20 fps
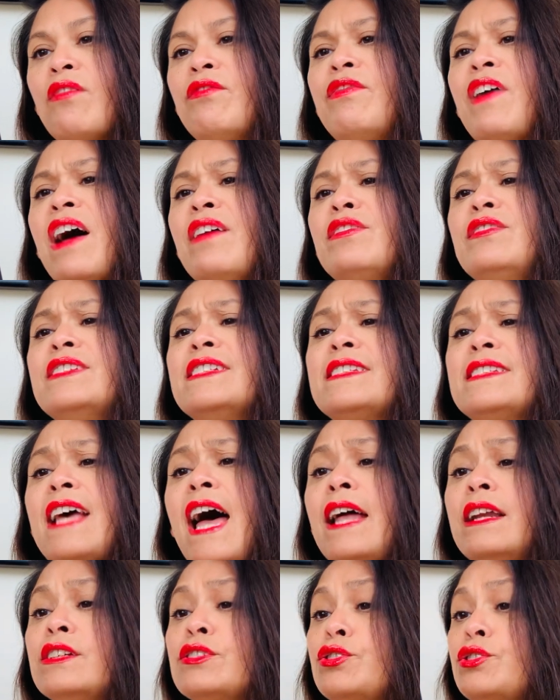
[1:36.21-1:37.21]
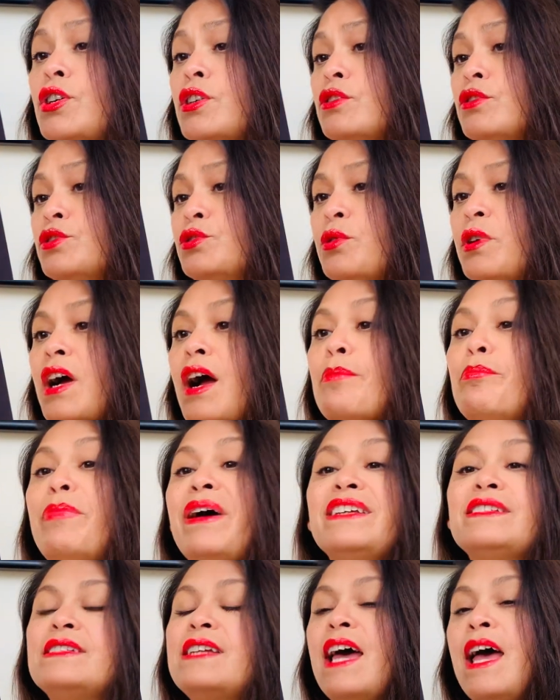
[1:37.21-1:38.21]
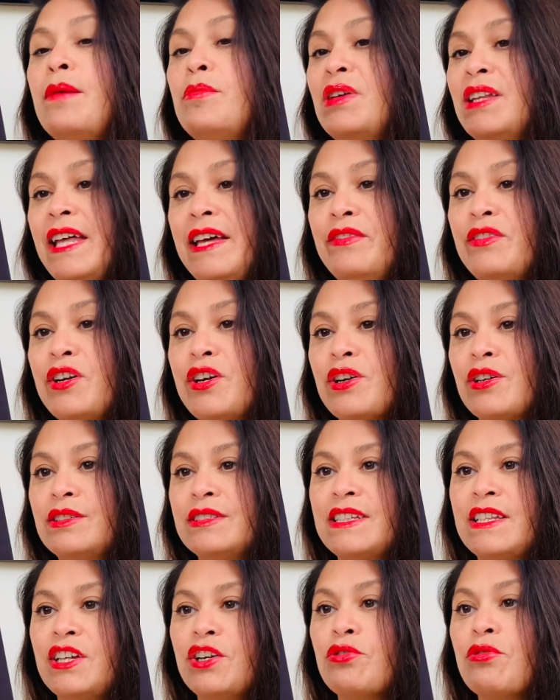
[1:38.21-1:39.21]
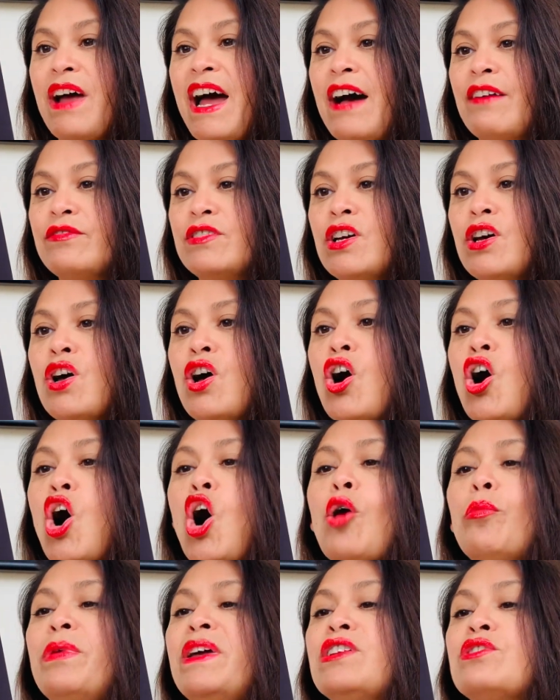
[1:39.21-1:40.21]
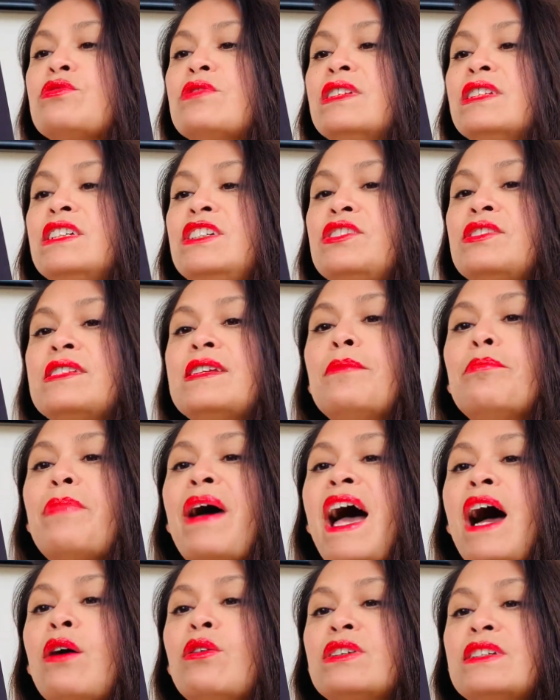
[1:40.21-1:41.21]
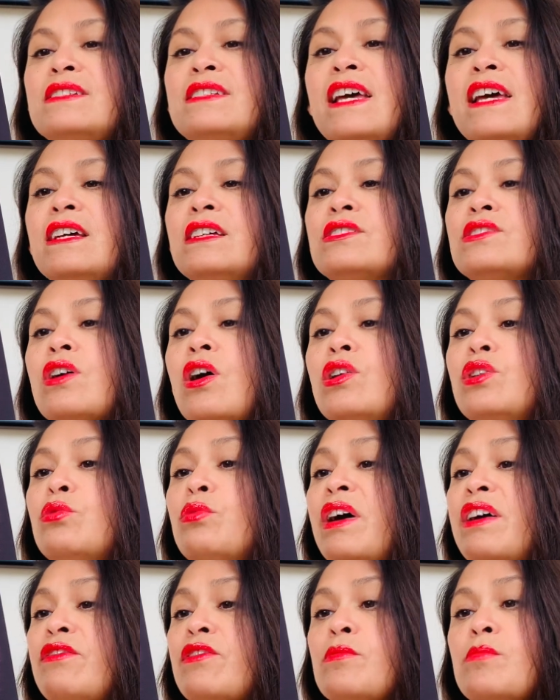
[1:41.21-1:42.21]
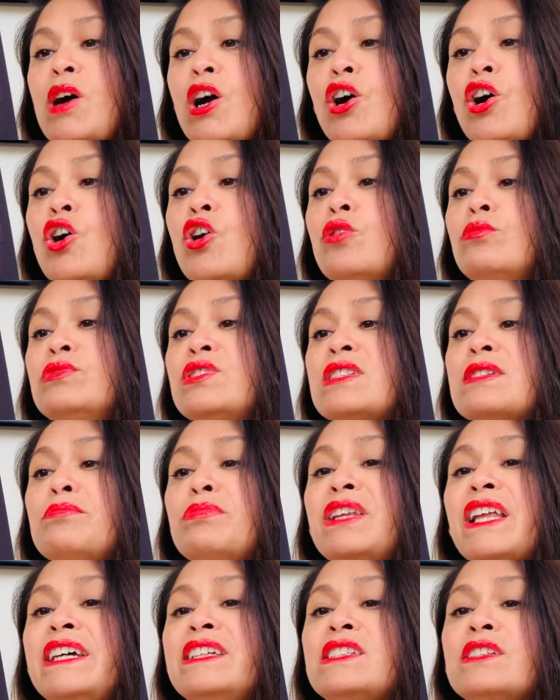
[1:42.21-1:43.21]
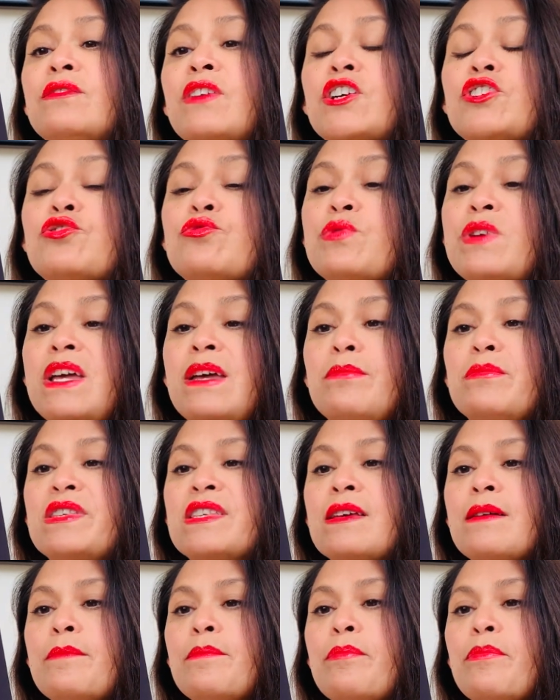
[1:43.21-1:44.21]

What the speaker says: 5 of us sat in a circle, doing our best to emulate the girls in the craft, hoping to unleash some power to take us all away from our home to the place of our dreams.